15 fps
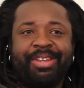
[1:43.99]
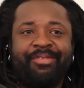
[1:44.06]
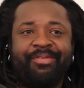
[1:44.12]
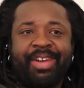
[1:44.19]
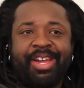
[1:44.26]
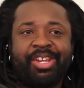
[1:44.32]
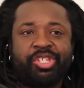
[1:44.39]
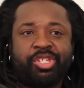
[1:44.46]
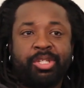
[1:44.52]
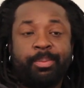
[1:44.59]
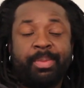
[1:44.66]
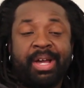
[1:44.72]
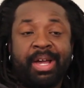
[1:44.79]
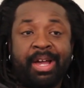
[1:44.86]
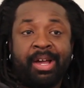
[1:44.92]
He vanished to the
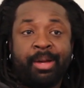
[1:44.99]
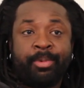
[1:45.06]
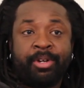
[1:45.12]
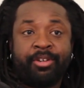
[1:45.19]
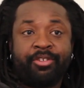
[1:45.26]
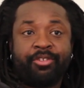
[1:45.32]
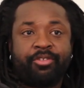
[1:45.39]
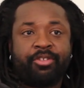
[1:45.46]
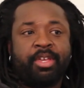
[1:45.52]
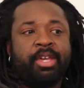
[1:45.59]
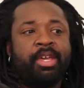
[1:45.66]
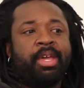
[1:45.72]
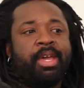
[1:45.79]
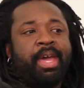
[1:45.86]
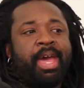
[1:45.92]
Bahamas,
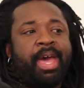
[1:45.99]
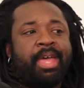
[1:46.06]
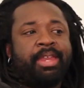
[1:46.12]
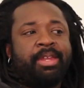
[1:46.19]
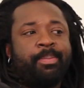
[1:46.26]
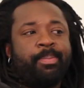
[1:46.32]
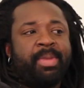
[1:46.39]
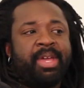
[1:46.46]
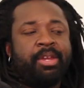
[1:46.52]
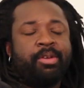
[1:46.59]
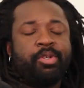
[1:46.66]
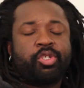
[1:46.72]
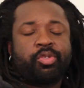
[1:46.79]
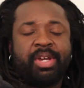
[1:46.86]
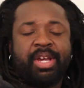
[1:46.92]
and the men
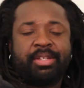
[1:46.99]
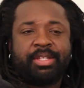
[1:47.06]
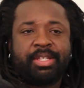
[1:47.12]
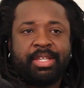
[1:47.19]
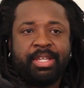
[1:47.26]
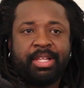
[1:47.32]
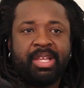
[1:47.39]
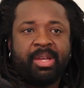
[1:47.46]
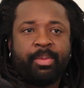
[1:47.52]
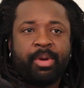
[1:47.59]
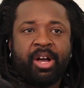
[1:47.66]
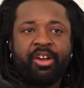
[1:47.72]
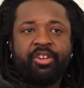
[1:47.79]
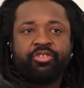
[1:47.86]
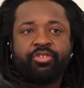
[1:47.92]
who tried to kill him
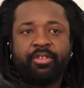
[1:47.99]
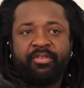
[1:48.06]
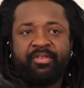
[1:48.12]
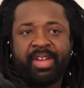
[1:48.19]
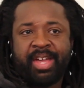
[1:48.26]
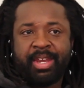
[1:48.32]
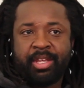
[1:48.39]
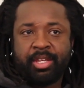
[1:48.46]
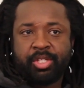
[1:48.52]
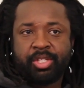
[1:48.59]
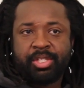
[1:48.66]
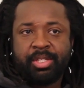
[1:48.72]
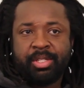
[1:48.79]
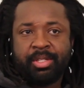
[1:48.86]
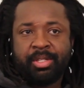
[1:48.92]
also vanished